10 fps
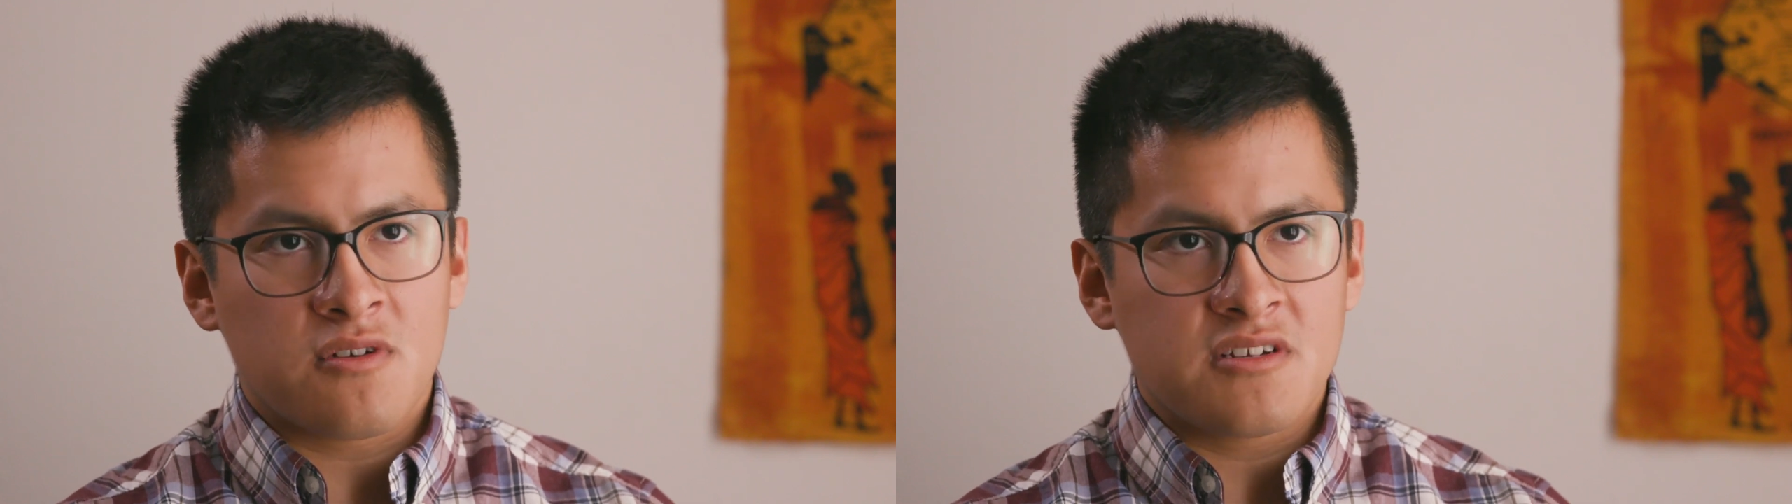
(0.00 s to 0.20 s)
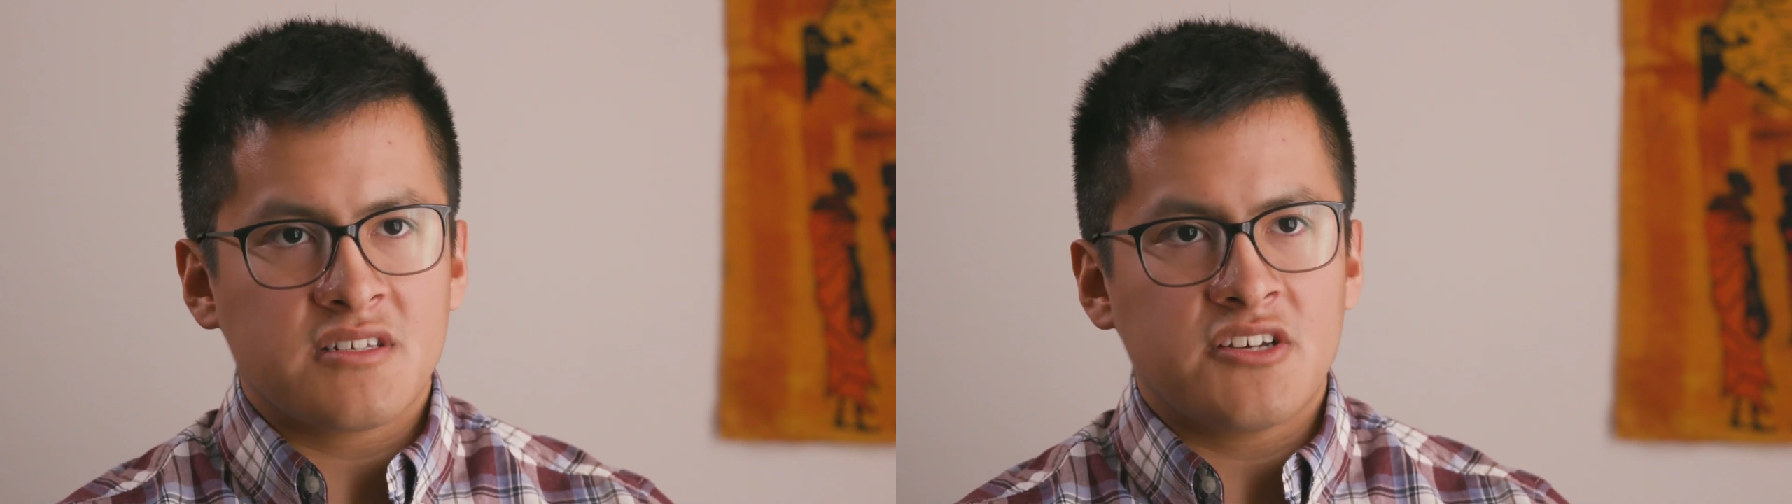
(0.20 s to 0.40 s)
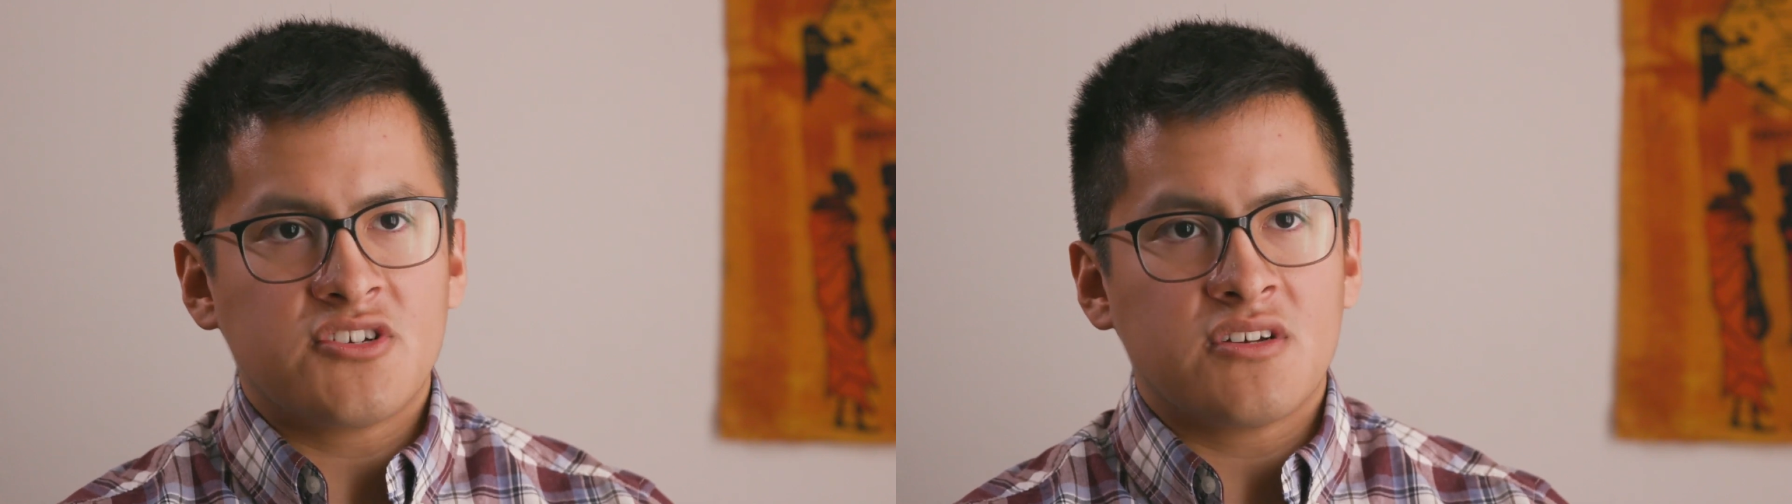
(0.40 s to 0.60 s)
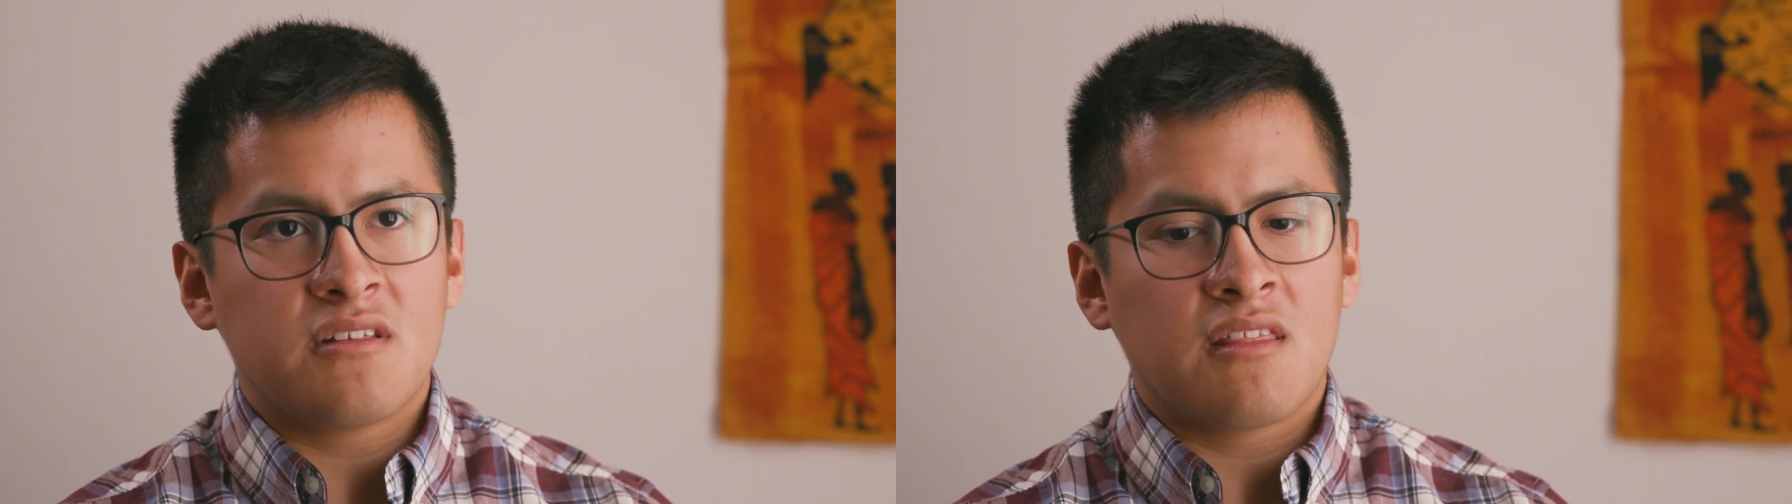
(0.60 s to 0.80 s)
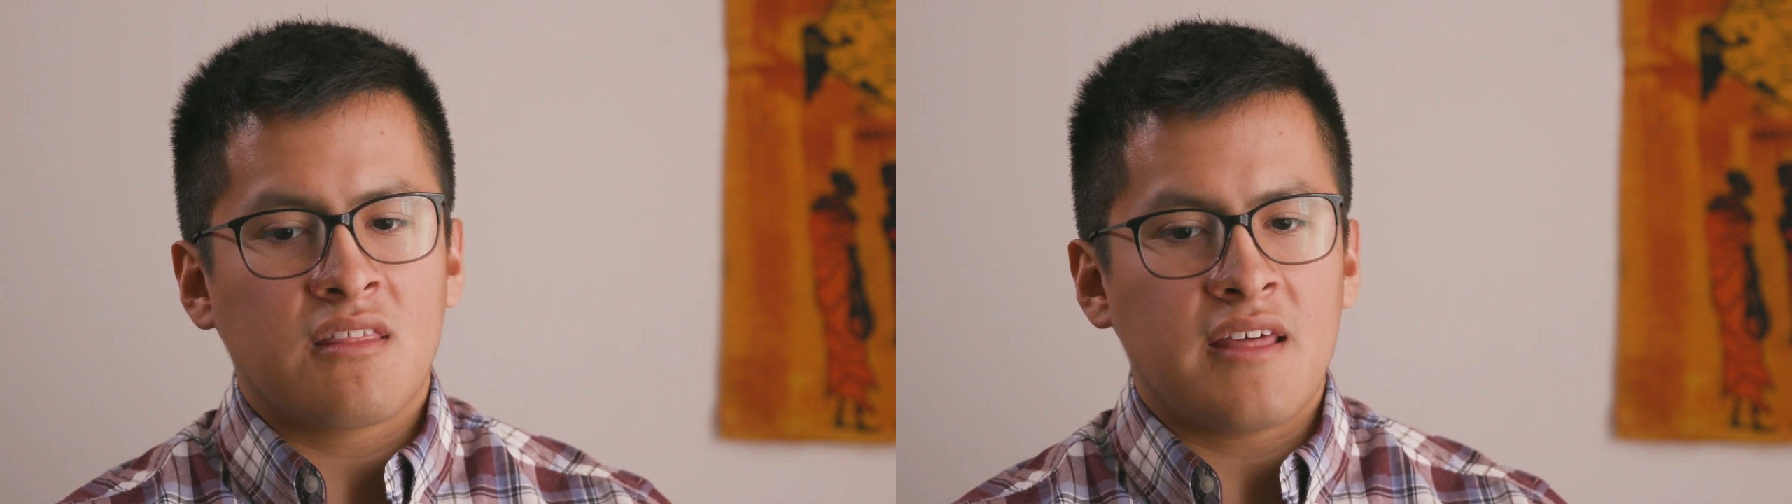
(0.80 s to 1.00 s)

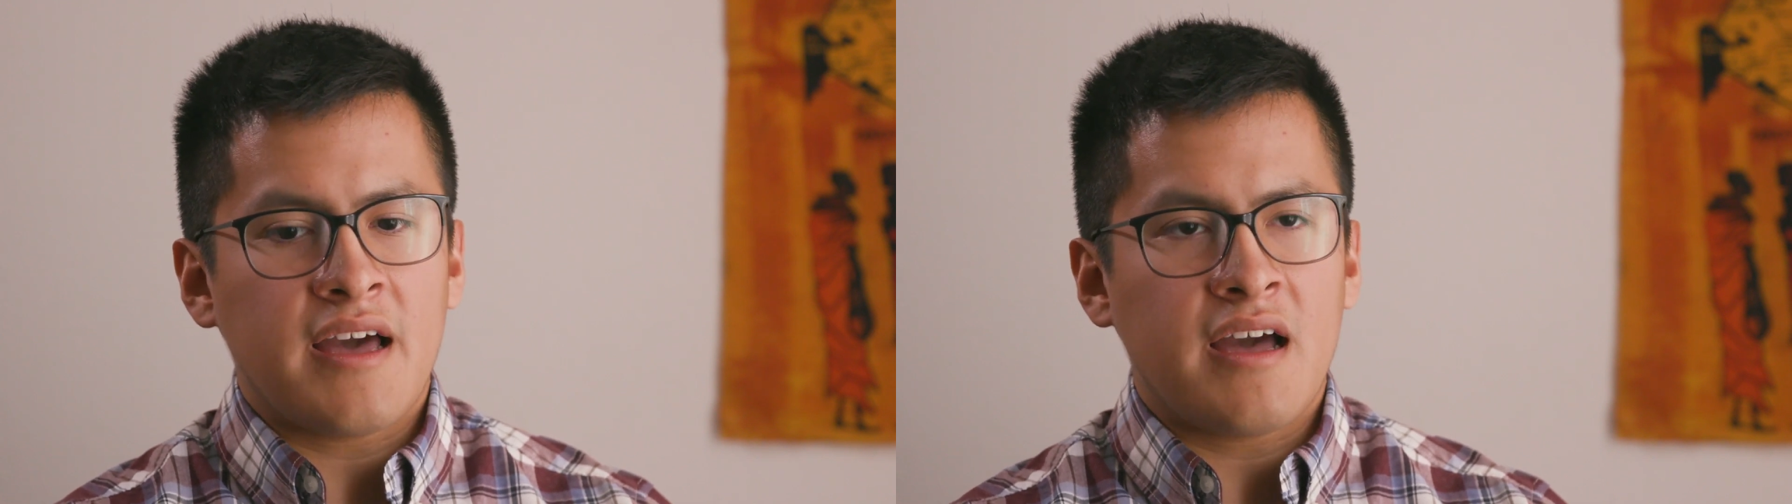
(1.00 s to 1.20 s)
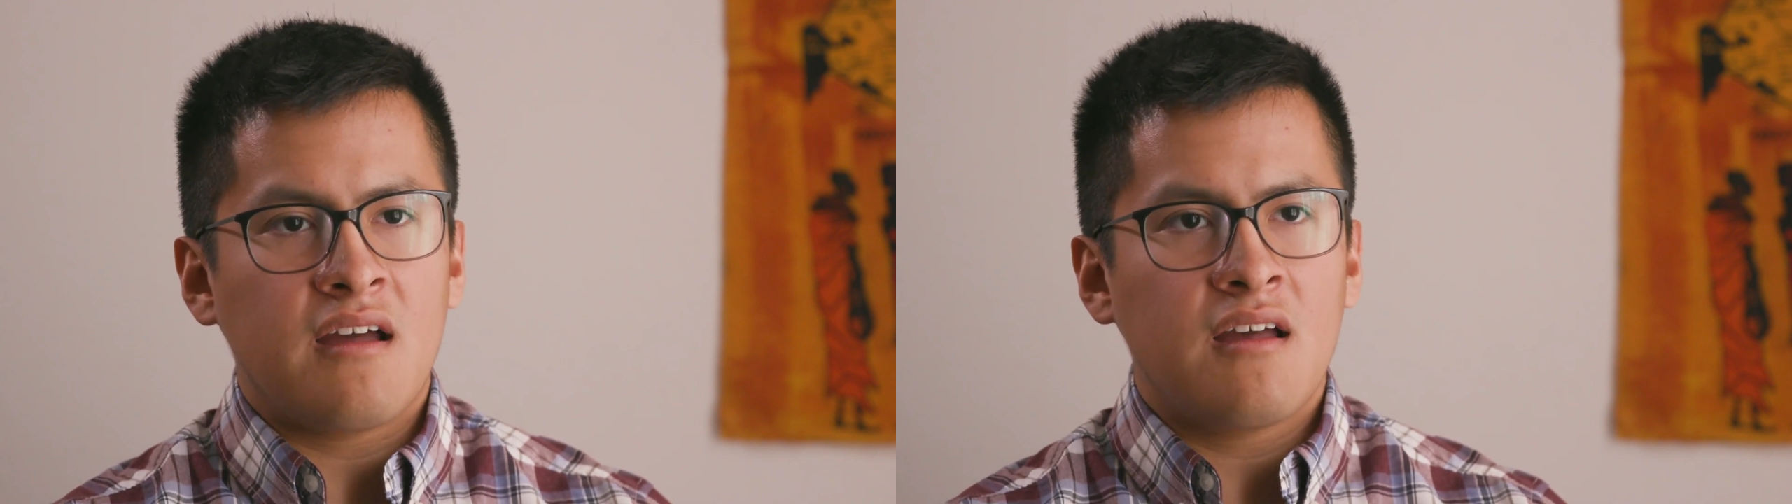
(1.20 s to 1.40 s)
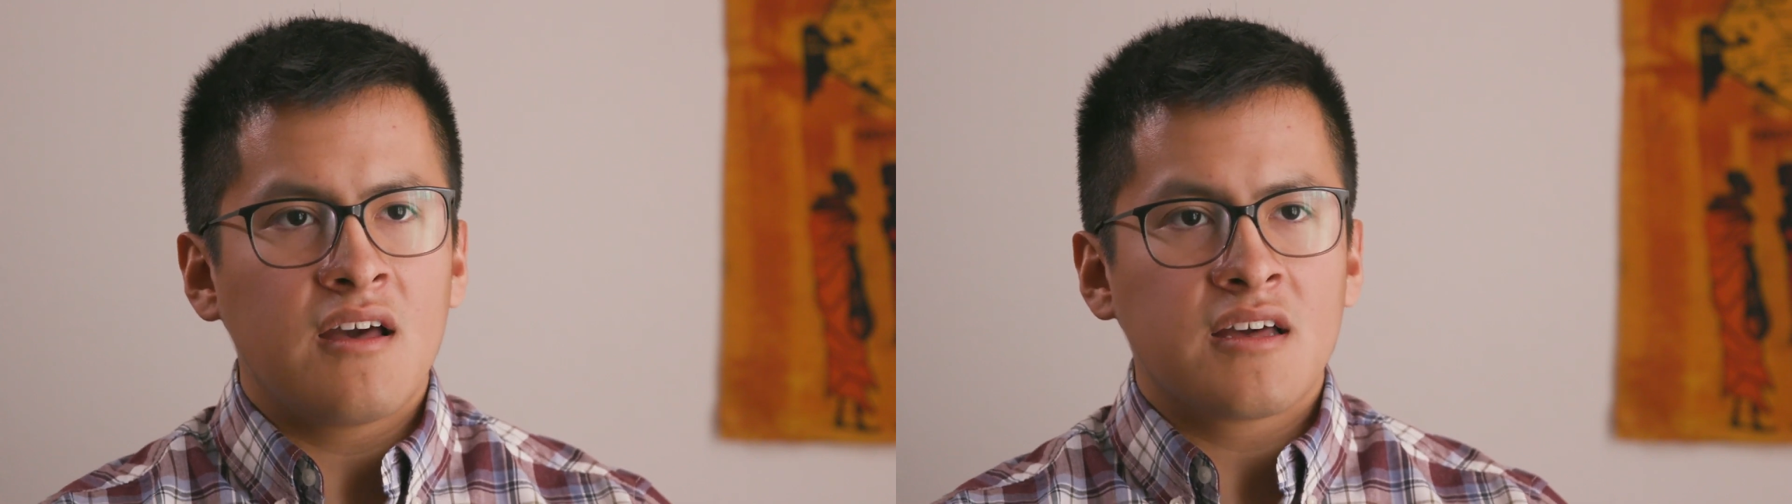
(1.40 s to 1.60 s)
organization that